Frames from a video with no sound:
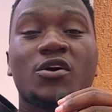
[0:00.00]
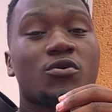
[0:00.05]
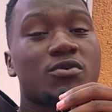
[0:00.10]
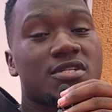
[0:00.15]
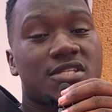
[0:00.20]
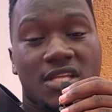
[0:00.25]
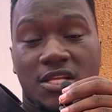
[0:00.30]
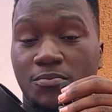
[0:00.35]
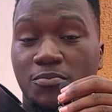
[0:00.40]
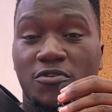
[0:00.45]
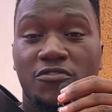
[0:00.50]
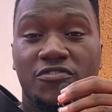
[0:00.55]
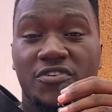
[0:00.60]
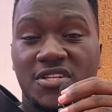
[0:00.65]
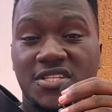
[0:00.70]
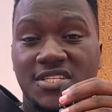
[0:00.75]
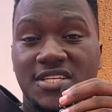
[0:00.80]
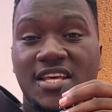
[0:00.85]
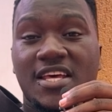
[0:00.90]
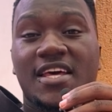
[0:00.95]
consistent
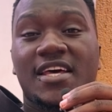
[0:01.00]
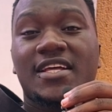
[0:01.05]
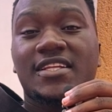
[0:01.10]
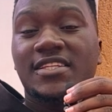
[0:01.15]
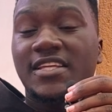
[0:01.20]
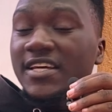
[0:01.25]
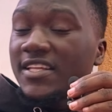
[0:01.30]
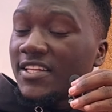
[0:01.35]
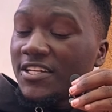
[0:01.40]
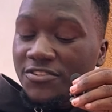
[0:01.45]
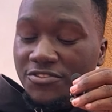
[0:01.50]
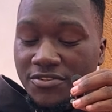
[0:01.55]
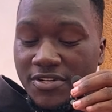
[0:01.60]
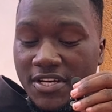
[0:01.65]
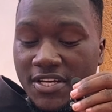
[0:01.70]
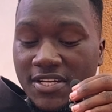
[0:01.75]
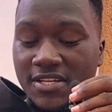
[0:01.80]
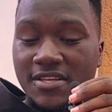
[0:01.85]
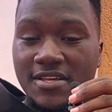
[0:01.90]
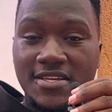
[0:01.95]
profits, take the
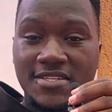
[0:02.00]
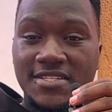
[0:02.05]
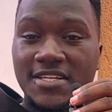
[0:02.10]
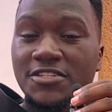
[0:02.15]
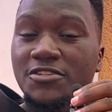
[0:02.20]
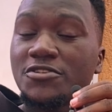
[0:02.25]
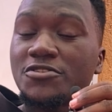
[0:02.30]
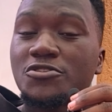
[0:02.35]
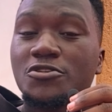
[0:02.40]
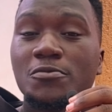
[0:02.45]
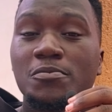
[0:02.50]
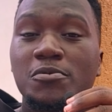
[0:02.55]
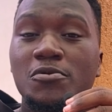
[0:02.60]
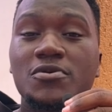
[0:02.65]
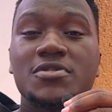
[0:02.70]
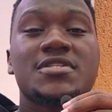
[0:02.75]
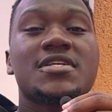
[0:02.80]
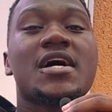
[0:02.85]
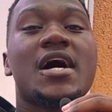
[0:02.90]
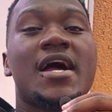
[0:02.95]
trade, set your stop
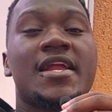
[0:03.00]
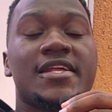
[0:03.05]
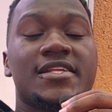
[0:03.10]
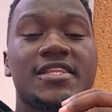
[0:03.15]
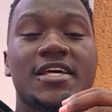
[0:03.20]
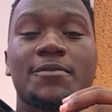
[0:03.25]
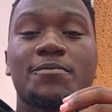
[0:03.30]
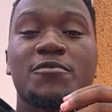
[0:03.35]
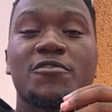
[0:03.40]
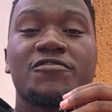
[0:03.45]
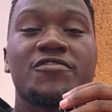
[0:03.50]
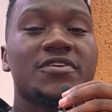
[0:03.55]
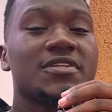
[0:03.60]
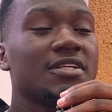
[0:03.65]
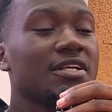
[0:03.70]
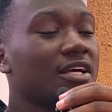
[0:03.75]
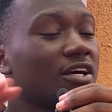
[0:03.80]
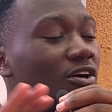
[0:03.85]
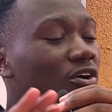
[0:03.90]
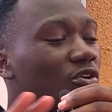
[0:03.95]
loss and the take profit,
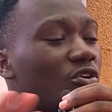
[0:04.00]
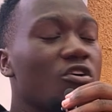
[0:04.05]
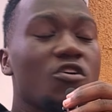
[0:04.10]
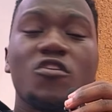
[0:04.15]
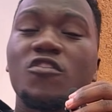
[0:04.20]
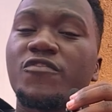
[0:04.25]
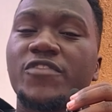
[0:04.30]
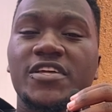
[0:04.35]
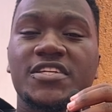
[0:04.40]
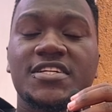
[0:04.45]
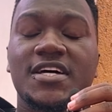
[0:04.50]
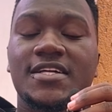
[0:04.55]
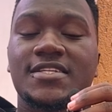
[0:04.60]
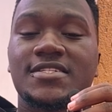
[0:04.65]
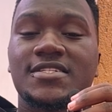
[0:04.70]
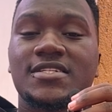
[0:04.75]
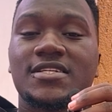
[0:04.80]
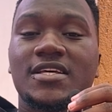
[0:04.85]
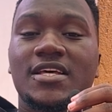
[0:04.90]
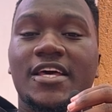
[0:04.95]
go off the
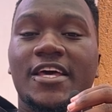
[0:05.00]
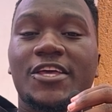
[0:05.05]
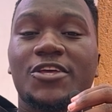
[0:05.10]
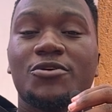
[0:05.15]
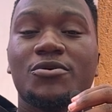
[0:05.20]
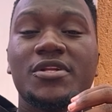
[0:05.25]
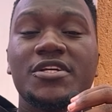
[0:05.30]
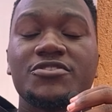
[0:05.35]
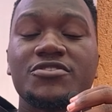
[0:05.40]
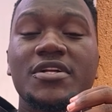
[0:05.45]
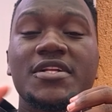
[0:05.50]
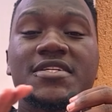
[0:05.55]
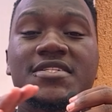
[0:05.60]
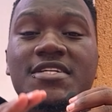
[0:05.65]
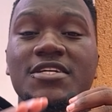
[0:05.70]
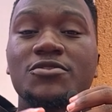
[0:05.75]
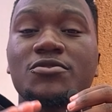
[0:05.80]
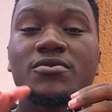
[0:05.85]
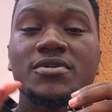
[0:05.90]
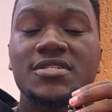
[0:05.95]
charts. You literally
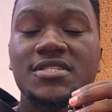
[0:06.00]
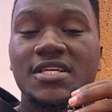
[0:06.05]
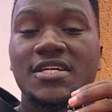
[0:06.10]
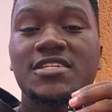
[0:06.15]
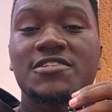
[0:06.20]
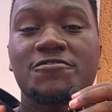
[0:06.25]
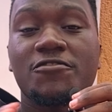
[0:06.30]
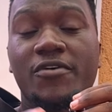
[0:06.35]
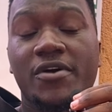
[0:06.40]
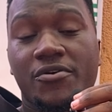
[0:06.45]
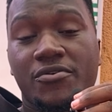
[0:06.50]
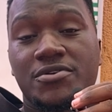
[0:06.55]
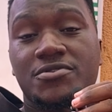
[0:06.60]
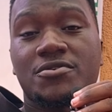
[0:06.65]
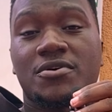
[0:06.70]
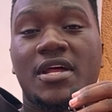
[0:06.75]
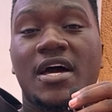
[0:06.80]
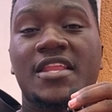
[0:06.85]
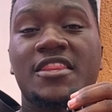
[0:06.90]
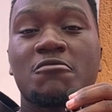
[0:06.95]
set those things for a
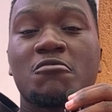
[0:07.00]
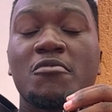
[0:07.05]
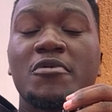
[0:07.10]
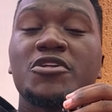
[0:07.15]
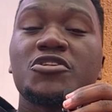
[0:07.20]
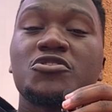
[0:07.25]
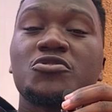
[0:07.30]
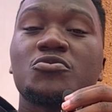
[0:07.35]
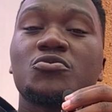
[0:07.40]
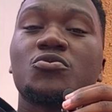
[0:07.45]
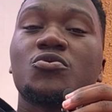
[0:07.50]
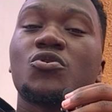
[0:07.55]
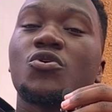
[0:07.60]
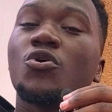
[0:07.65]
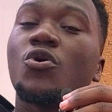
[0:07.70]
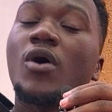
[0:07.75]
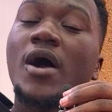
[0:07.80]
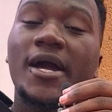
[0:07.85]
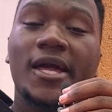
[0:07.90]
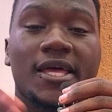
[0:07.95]
reason, and the moment you
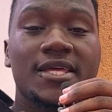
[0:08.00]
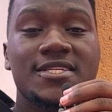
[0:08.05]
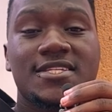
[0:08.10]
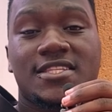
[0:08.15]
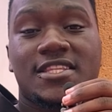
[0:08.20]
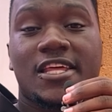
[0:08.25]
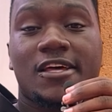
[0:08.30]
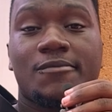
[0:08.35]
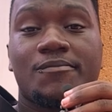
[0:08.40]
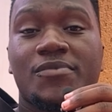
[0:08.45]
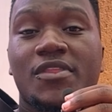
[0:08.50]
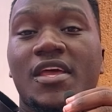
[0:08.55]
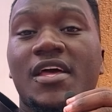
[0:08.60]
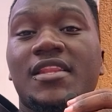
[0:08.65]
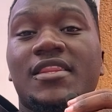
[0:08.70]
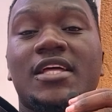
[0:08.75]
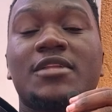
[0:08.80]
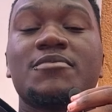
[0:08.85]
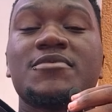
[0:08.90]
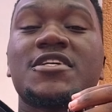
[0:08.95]
go against them,
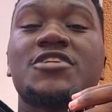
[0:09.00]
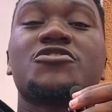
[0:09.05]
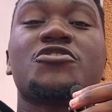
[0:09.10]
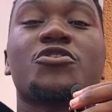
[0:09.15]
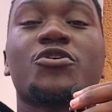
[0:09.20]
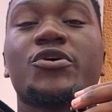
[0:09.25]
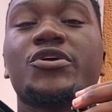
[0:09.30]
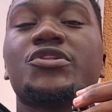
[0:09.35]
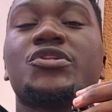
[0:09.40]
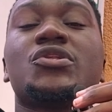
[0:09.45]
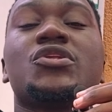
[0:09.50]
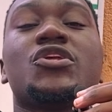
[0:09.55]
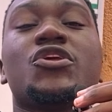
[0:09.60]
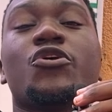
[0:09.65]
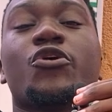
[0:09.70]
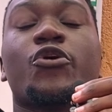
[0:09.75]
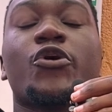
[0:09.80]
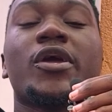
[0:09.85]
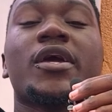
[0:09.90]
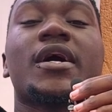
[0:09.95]
that means that you're
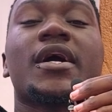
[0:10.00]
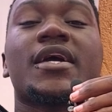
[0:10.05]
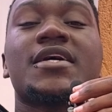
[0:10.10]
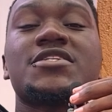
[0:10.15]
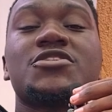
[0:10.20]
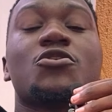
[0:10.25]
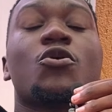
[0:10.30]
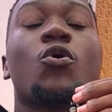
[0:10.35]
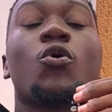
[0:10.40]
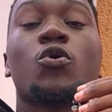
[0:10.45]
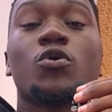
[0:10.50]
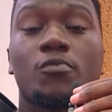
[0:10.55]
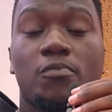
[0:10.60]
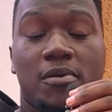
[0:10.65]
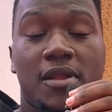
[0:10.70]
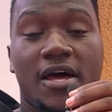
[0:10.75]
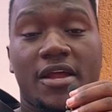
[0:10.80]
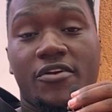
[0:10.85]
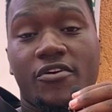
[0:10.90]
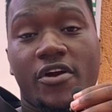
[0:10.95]
going against your own
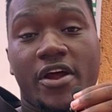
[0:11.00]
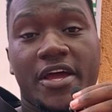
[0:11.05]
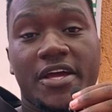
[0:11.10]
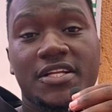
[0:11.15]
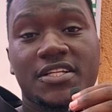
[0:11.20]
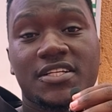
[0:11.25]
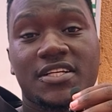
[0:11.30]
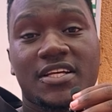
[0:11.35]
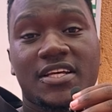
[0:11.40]
plan, right?